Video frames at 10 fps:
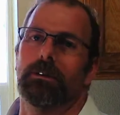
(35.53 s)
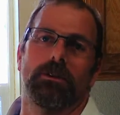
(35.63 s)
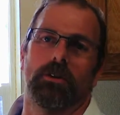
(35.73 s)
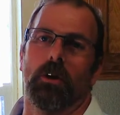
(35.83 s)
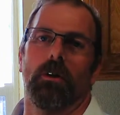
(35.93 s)

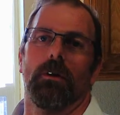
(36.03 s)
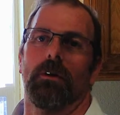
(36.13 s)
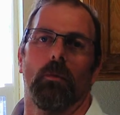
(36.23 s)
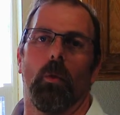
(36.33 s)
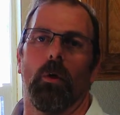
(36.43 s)
stir
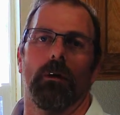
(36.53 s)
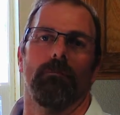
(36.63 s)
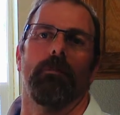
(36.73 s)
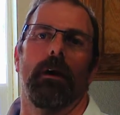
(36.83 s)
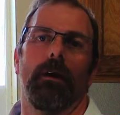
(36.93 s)
the wort,
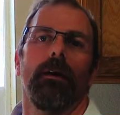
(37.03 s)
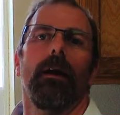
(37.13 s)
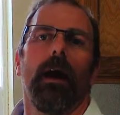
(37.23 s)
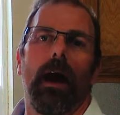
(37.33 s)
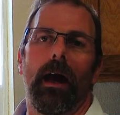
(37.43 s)
but
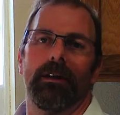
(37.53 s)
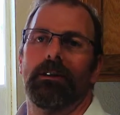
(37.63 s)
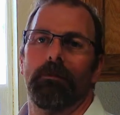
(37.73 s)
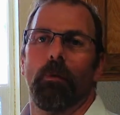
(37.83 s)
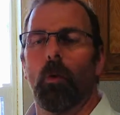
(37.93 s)
as
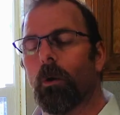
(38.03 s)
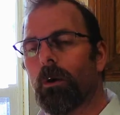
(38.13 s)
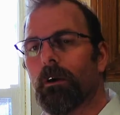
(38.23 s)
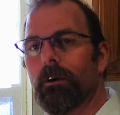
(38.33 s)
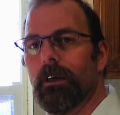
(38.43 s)
you pour
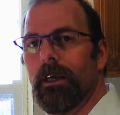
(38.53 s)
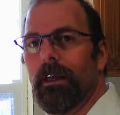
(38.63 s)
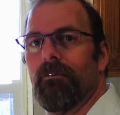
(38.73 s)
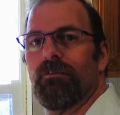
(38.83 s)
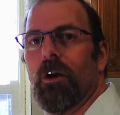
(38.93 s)

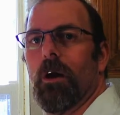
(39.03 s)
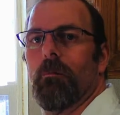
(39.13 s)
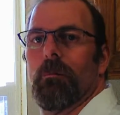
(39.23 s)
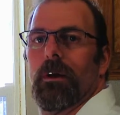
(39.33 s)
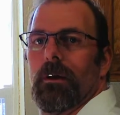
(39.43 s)
it from